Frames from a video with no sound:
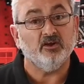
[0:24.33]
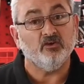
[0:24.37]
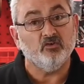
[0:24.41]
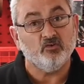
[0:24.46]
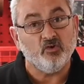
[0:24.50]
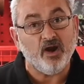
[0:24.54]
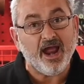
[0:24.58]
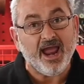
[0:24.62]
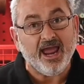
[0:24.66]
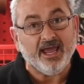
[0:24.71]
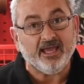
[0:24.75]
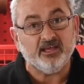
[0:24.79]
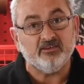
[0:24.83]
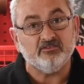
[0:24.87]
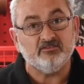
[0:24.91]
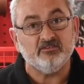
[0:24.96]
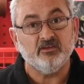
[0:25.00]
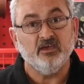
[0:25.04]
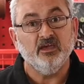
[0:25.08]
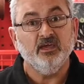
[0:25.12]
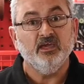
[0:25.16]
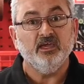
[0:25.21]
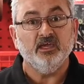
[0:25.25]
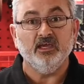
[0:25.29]
cracks
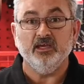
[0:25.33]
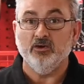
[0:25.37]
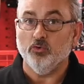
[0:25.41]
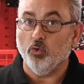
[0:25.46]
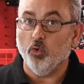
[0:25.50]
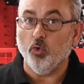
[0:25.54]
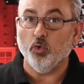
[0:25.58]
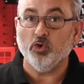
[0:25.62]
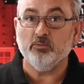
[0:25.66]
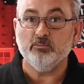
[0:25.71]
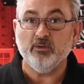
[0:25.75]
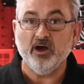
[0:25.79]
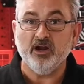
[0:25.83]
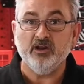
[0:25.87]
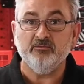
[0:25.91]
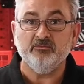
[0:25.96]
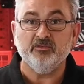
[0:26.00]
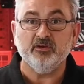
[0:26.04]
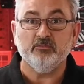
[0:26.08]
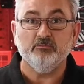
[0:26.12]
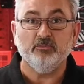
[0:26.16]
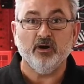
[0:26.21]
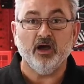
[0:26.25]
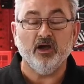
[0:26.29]
in automotive
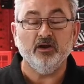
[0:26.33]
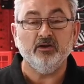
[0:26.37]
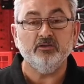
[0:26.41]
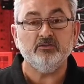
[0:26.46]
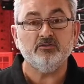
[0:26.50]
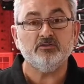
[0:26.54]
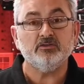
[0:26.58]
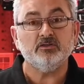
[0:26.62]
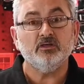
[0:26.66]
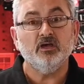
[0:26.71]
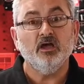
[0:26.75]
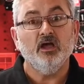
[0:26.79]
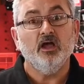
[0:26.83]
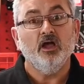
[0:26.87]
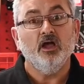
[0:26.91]
components.